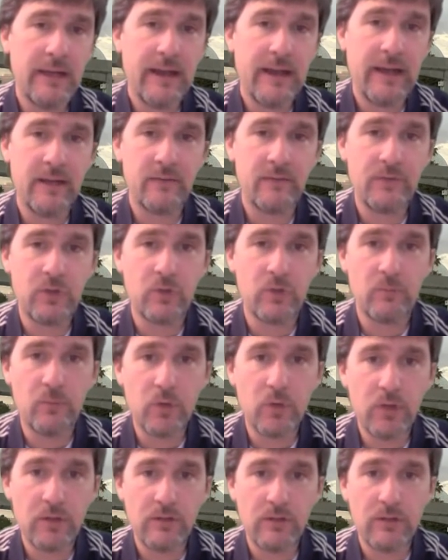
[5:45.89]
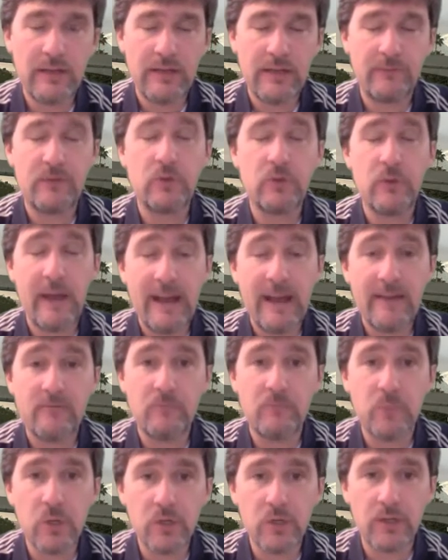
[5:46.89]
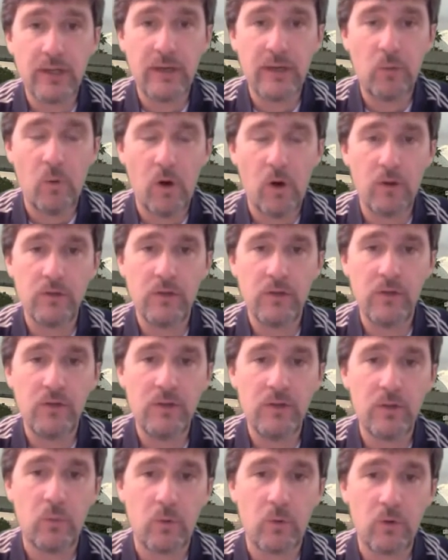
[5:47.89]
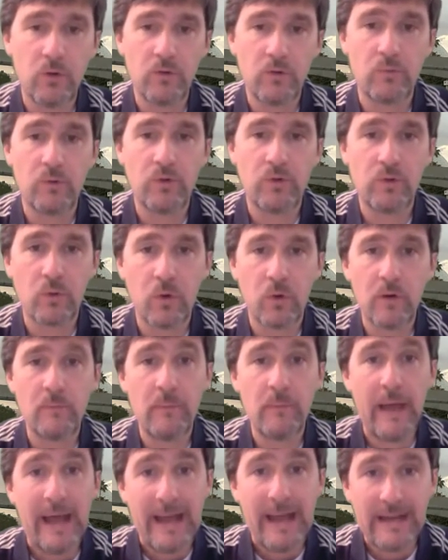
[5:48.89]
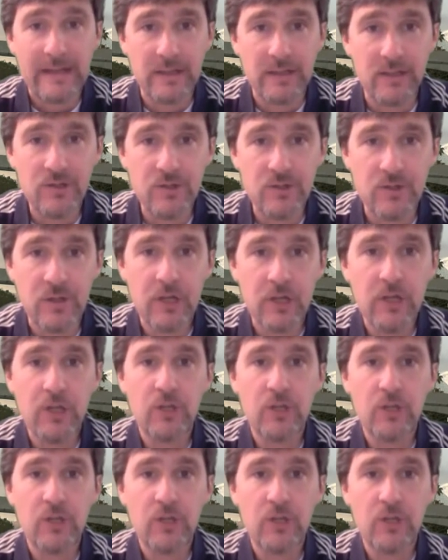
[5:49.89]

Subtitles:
And if you have booked a Walt Disney World resort package,